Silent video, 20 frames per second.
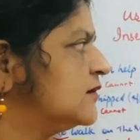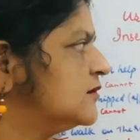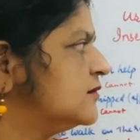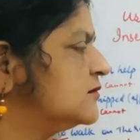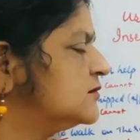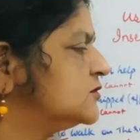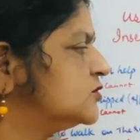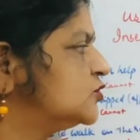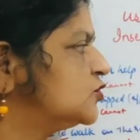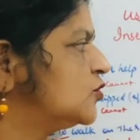
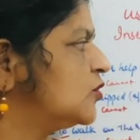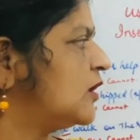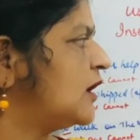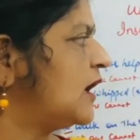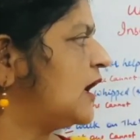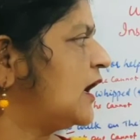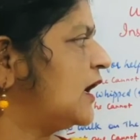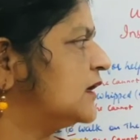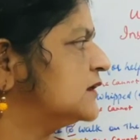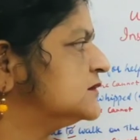is so
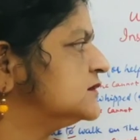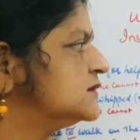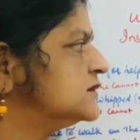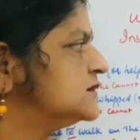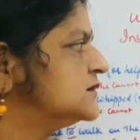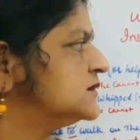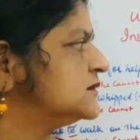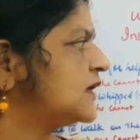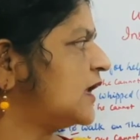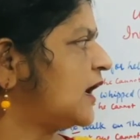hard
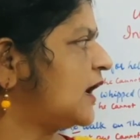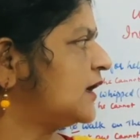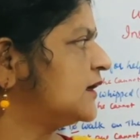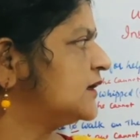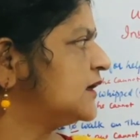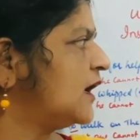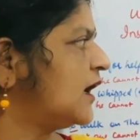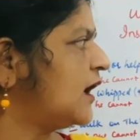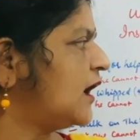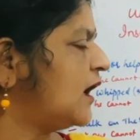
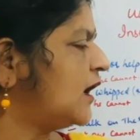that